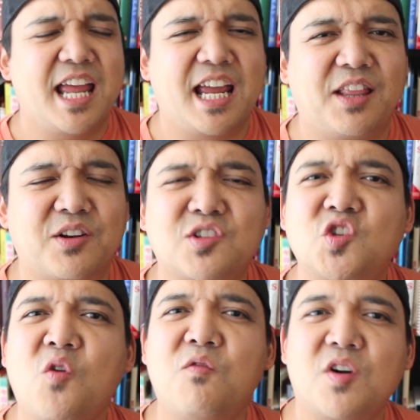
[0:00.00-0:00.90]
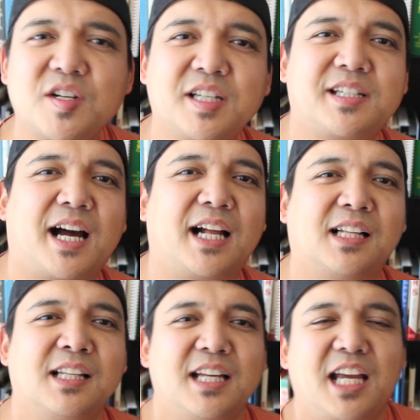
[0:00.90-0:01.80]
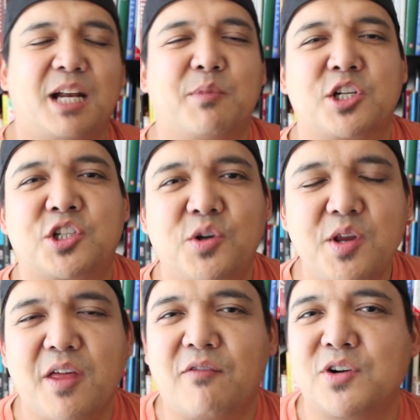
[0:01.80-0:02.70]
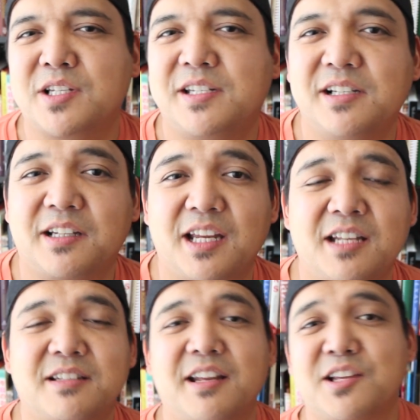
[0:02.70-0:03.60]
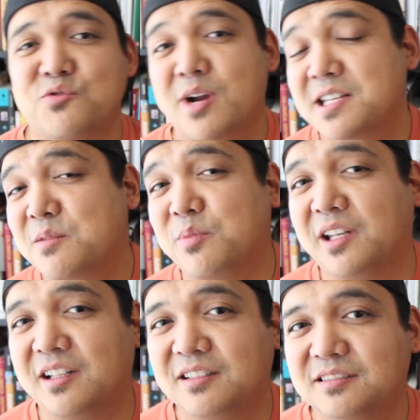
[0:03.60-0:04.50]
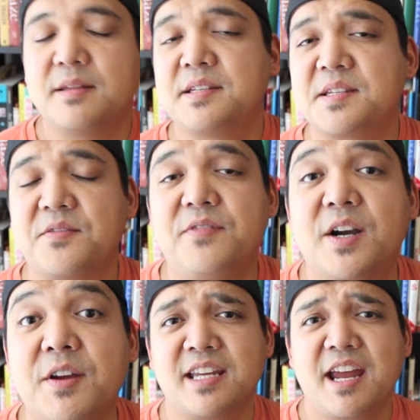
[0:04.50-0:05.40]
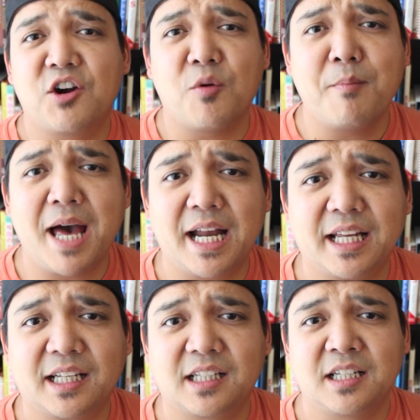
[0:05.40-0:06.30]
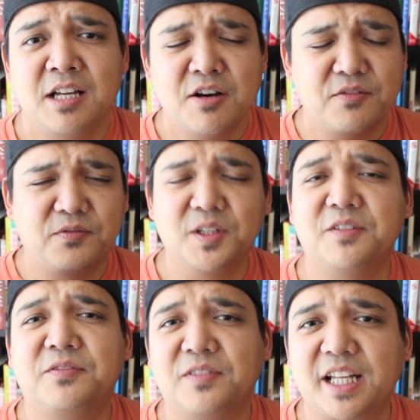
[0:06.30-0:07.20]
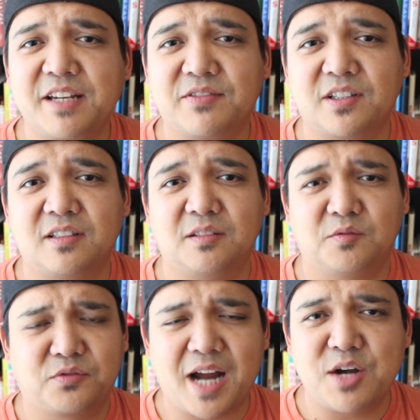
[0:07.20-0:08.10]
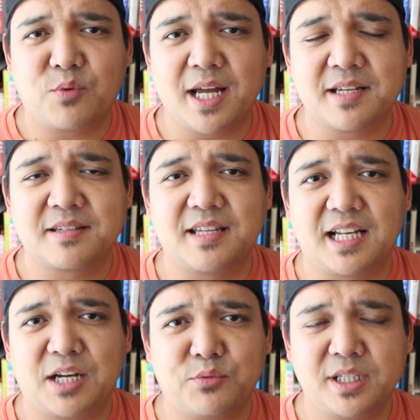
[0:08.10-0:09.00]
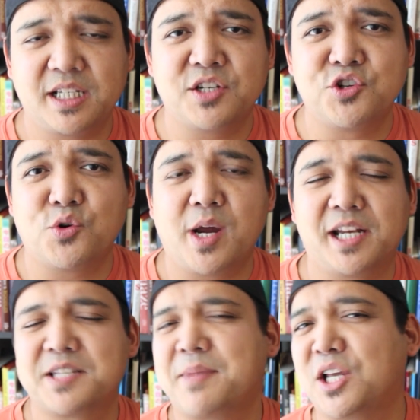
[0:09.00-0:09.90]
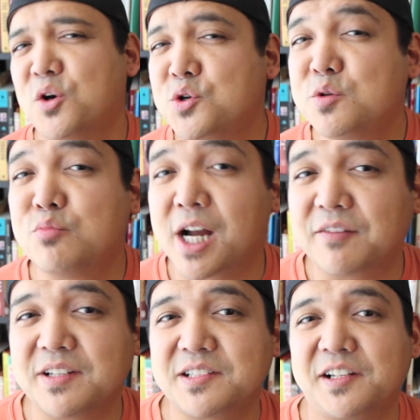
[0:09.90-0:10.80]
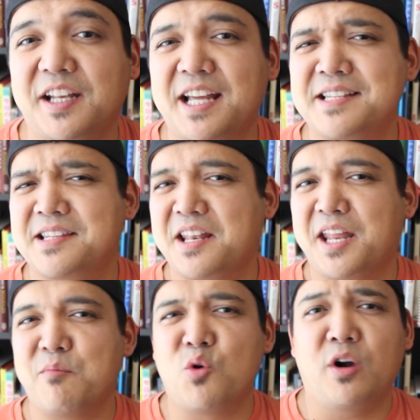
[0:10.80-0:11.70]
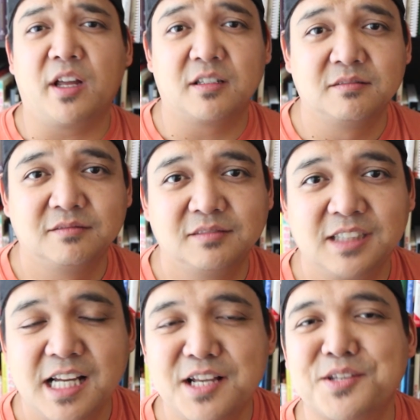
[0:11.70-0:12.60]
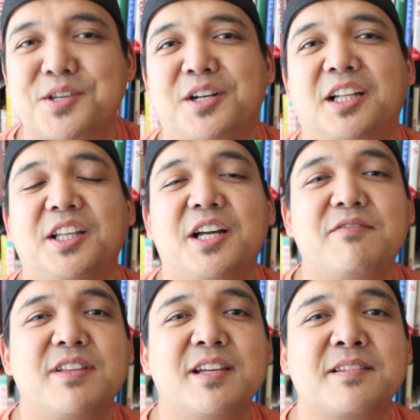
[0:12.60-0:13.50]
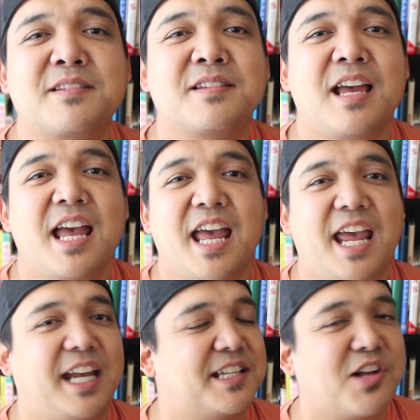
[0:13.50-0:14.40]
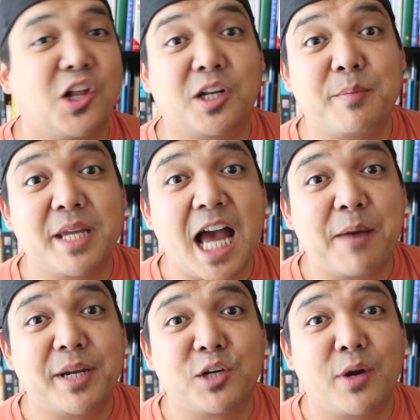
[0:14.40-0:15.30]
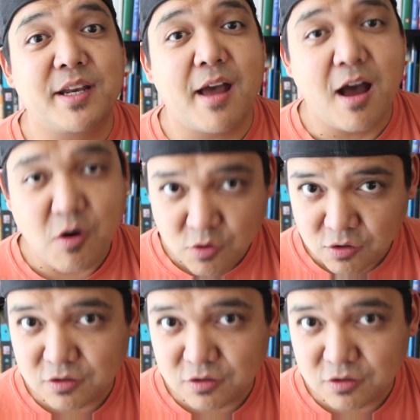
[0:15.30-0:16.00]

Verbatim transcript: and they're so versatile. And I'm going to show you that versatility in today's recipe. This is a very aromatic, full of flavor fried rice that I really enjoy, and it's my go-to breakfast on a nice Sunday morning. So you're going to love this, and it's all going to be happening right now